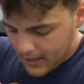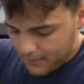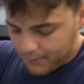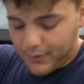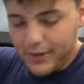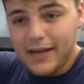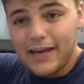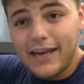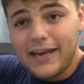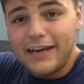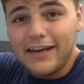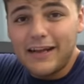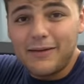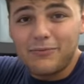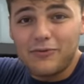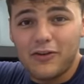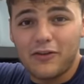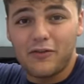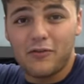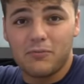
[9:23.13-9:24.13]
but it ended
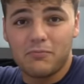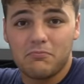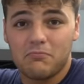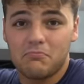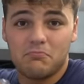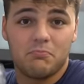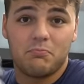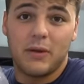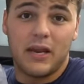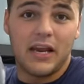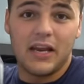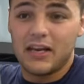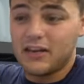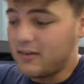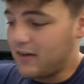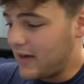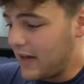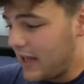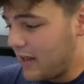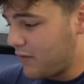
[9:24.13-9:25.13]
up just being in
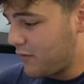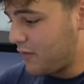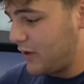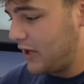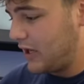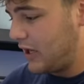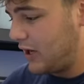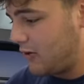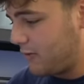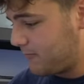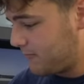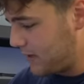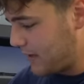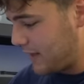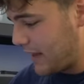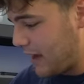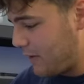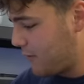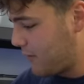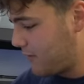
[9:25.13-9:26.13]
today's video.
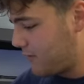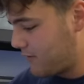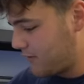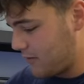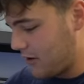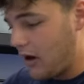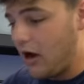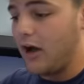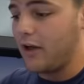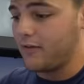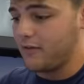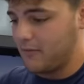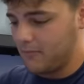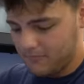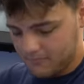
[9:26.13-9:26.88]
And that was awesome.